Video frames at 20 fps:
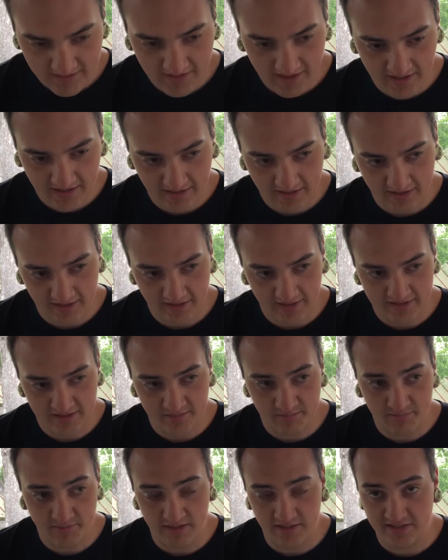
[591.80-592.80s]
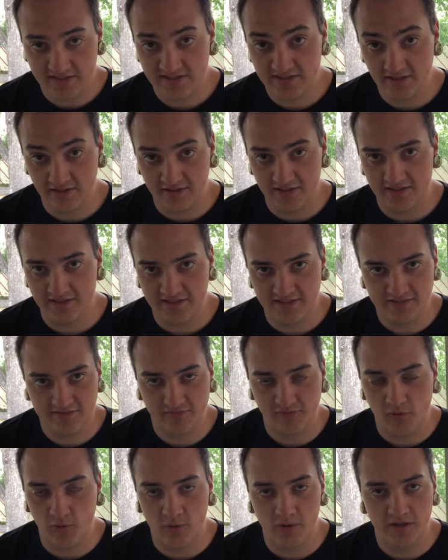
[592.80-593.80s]
they end up being stuck in this
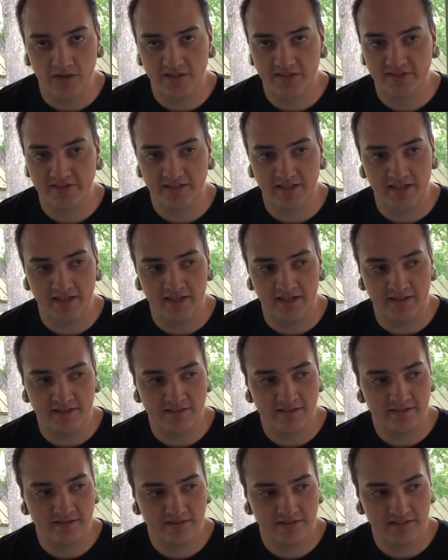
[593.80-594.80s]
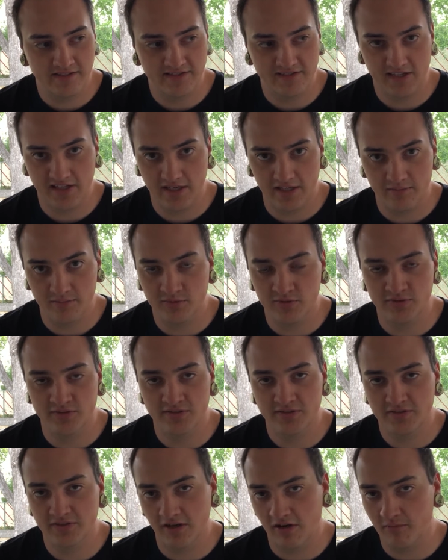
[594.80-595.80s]
forest, and these
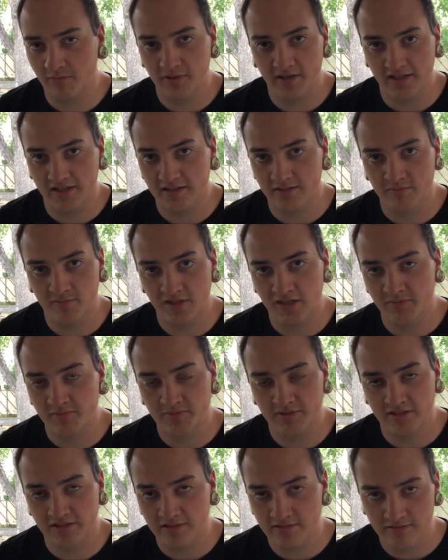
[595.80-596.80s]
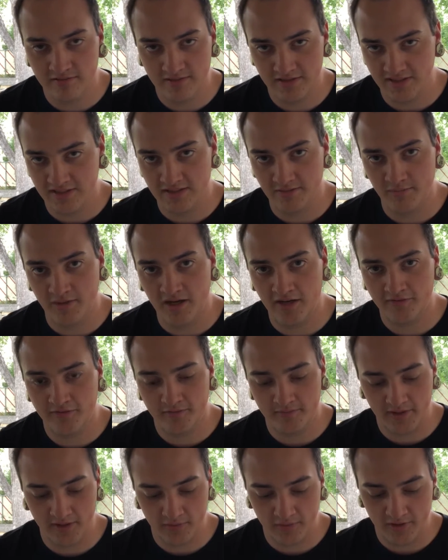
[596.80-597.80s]
cannibals start picking them up and eating them off
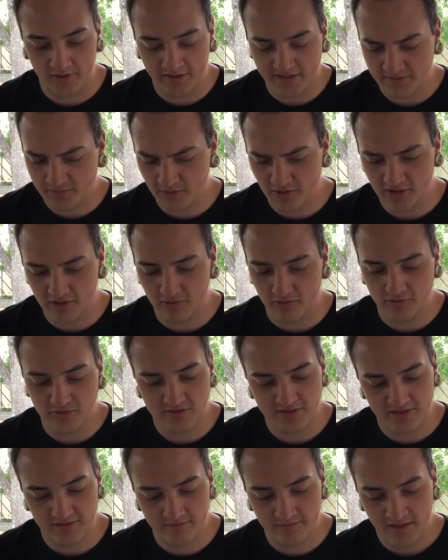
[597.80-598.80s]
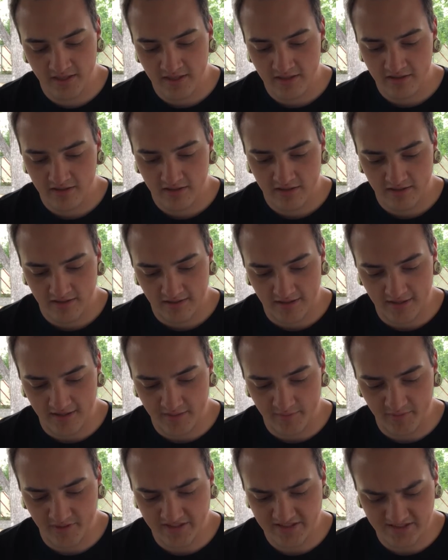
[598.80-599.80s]
one by one. It's pretty gruesome,
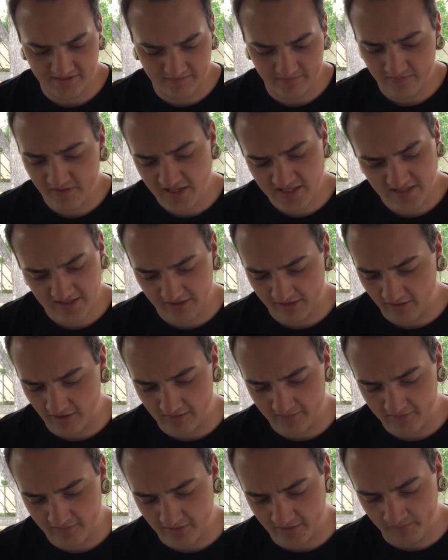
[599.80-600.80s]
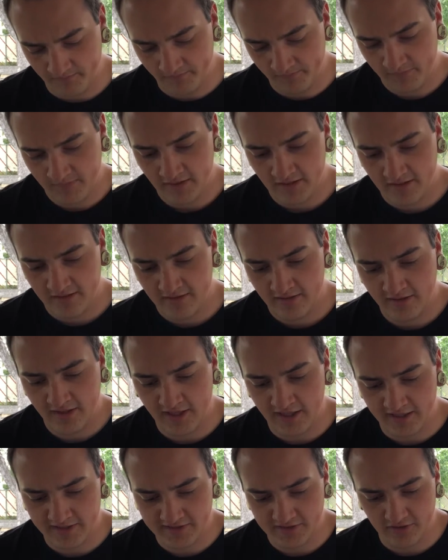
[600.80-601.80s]
but it's a great film.
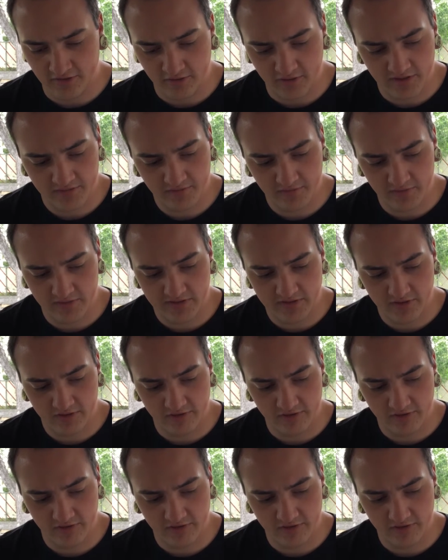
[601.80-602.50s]
So if we